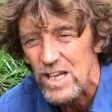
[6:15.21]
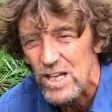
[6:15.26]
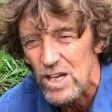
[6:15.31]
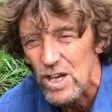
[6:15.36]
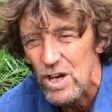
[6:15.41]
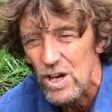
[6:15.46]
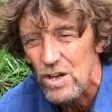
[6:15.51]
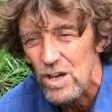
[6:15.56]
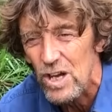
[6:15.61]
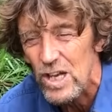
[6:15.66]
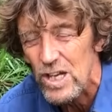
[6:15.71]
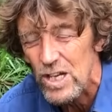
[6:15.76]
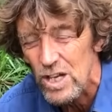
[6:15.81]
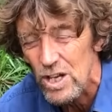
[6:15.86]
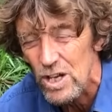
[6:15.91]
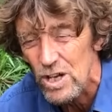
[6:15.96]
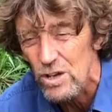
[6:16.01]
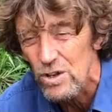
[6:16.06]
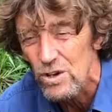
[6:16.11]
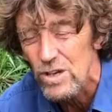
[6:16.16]
A
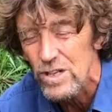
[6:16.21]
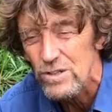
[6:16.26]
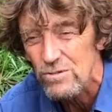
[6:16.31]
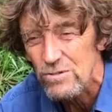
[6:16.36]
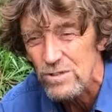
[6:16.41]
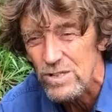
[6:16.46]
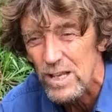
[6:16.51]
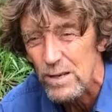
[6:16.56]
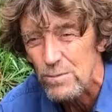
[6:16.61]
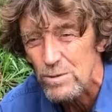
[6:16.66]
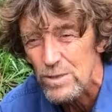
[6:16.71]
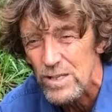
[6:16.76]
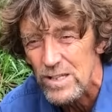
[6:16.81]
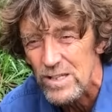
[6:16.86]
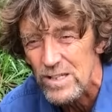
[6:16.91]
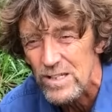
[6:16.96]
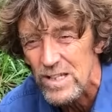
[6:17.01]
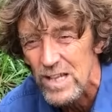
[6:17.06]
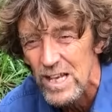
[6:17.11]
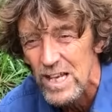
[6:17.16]
colloidal
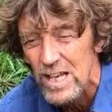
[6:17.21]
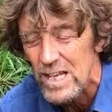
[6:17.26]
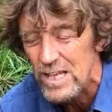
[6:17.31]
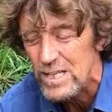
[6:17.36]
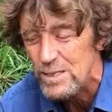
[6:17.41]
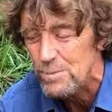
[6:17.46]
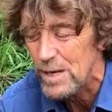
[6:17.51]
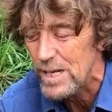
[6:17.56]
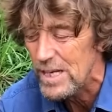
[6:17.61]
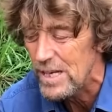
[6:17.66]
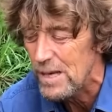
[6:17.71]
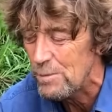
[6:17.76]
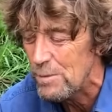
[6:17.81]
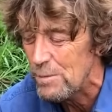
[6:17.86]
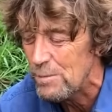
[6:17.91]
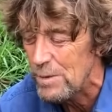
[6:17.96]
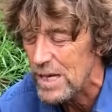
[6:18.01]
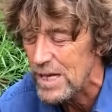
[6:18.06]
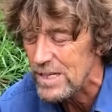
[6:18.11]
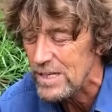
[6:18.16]
substance is made up
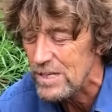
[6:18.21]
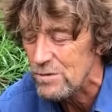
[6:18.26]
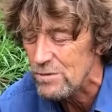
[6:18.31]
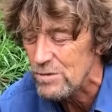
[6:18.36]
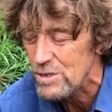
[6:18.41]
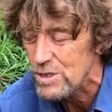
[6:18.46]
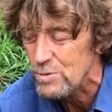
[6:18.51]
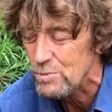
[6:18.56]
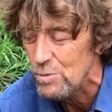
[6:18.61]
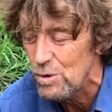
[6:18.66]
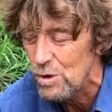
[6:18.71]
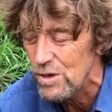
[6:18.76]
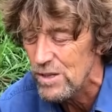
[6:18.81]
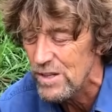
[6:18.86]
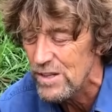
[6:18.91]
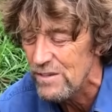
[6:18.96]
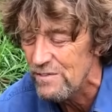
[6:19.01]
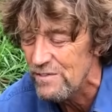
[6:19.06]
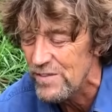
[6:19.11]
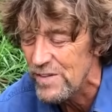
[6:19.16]
of particles
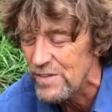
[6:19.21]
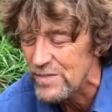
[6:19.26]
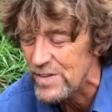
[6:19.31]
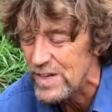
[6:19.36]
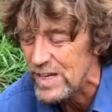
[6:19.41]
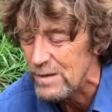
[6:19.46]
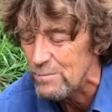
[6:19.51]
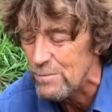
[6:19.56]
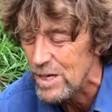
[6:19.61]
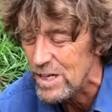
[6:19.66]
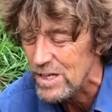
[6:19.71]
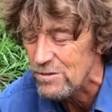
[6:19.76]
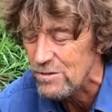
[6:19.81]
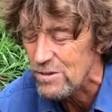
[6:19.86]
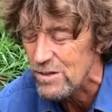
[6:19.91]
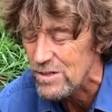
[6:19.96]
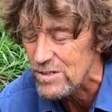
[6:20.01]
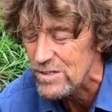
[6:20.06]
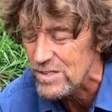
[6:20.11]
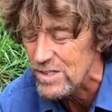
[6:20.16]
smaller than 15
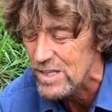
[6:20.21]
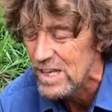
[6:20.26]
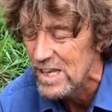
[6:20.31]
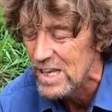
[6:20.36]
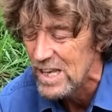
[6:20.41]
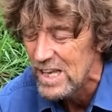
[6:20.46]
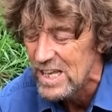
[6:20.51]
microns,